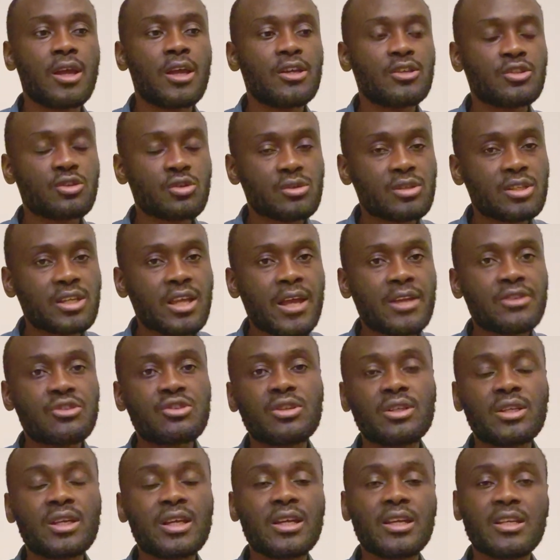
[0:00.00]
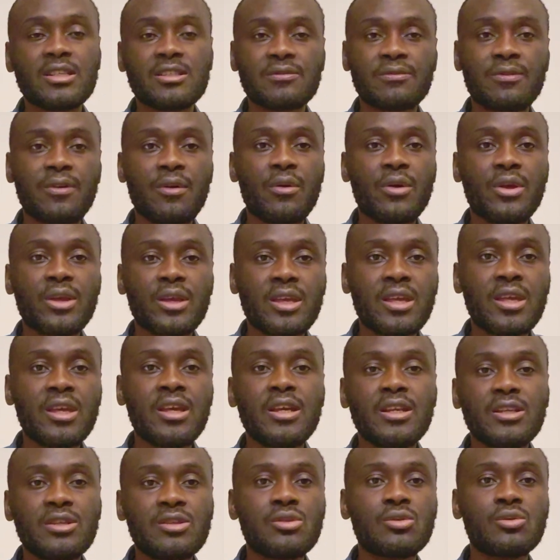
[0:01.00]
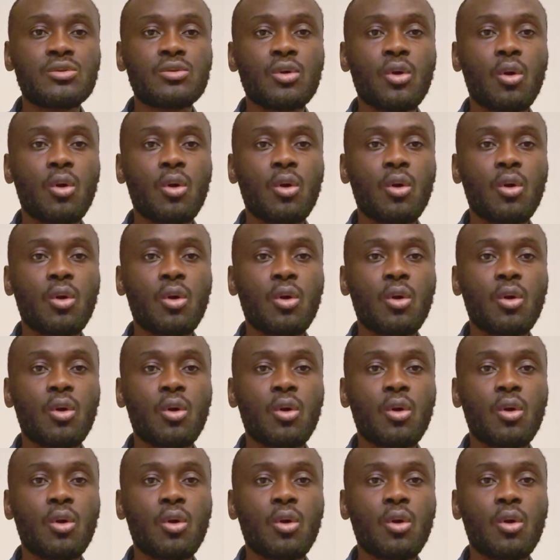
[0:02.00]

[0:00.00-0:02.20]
So scheduling is very key to